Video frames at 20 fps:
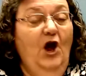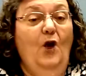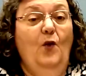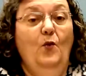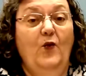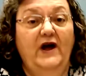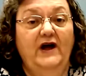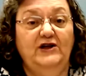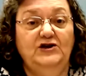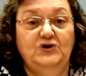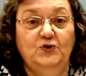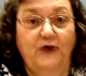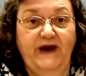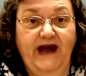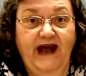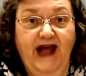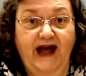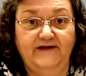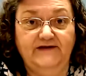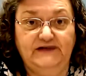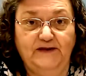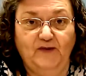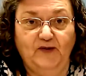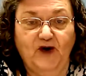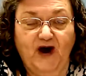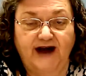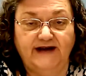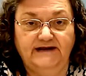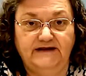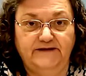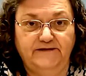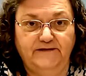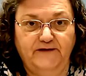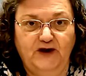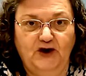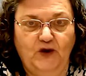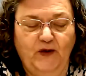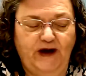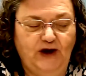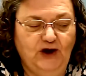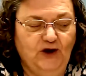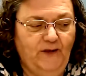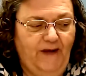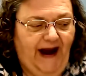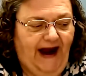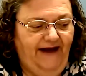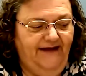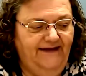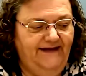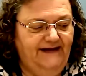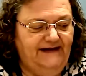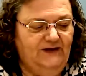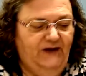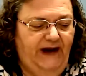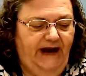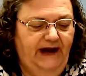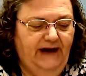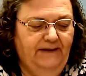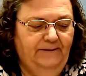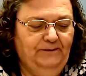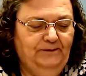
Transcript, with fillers: Well, do we have surprises for you in your packet this week?